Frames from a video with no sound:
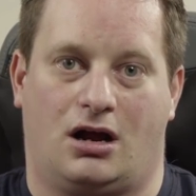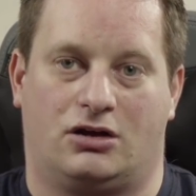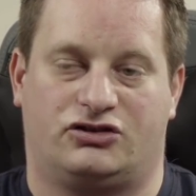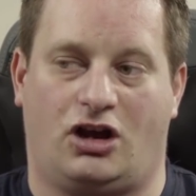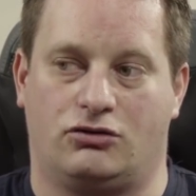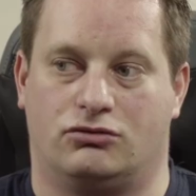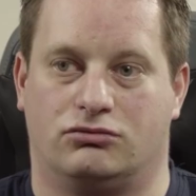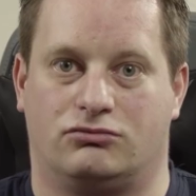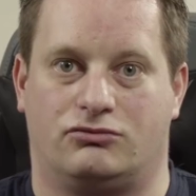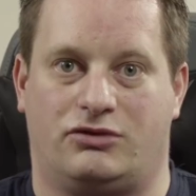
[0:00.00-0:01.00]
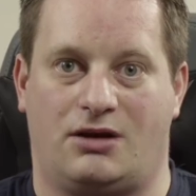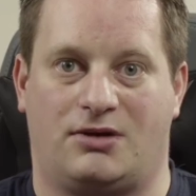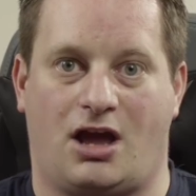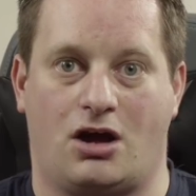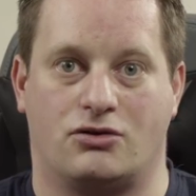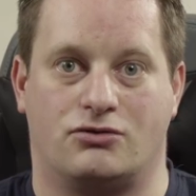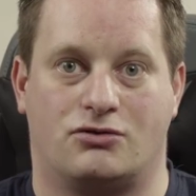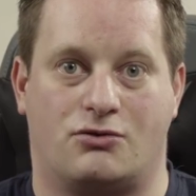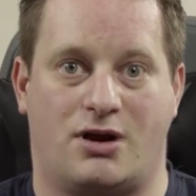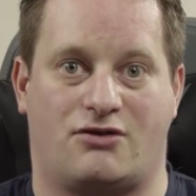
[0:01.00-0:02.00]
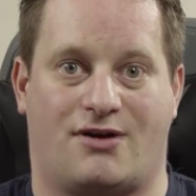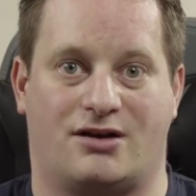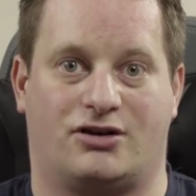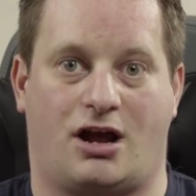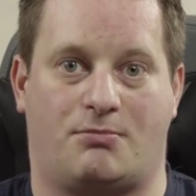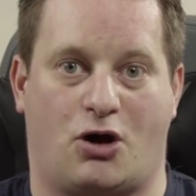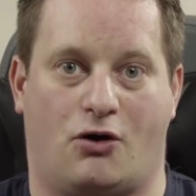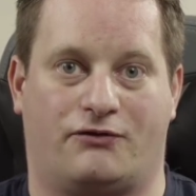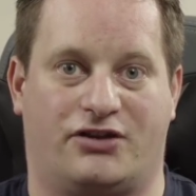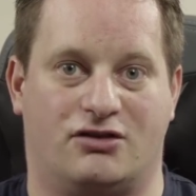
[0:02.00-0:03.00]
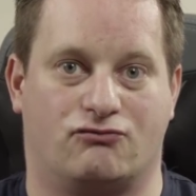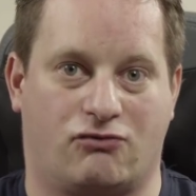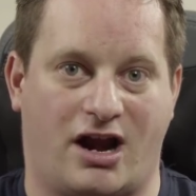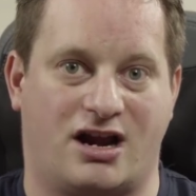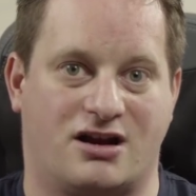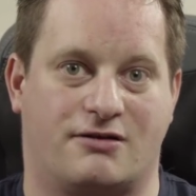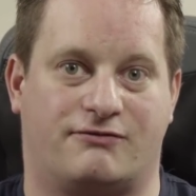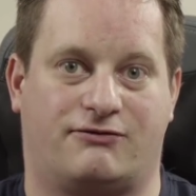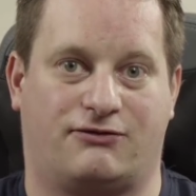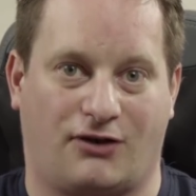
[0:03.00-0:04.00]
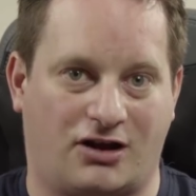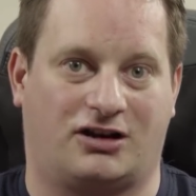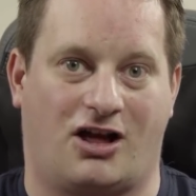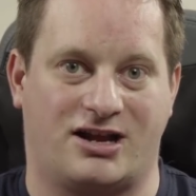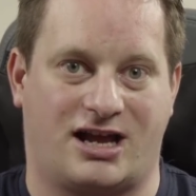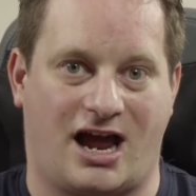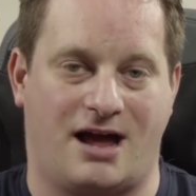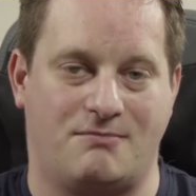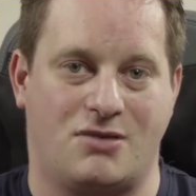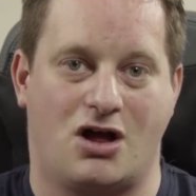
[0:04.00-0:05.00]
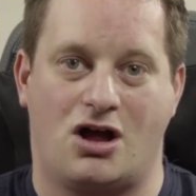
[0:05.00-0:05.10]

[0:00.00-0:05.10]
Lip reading: So there we go, quick roundup of the Ring Floodlight Cam.